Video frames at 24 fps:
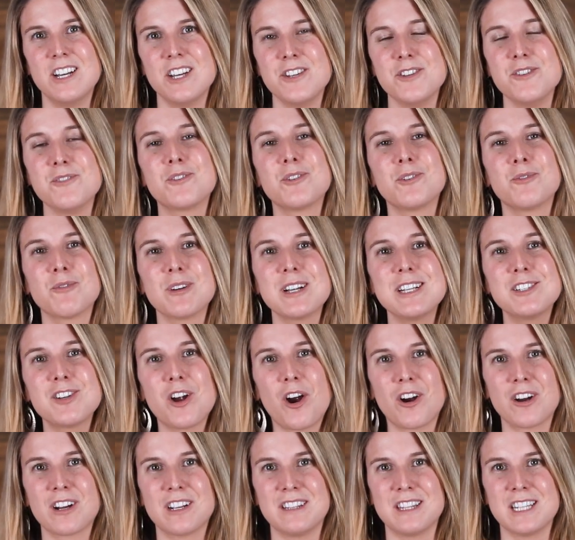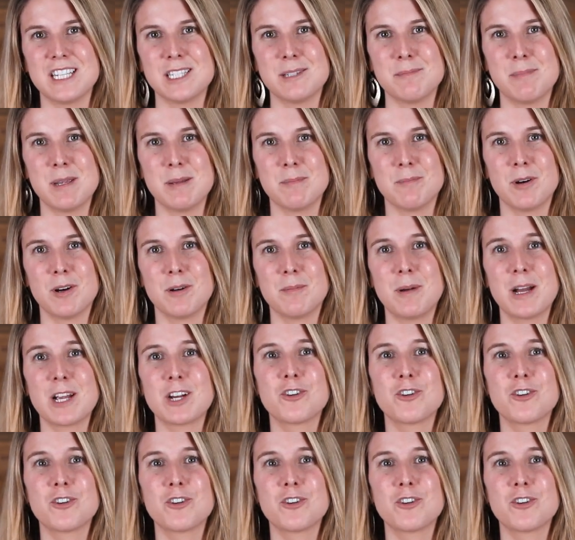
You can retarget these people by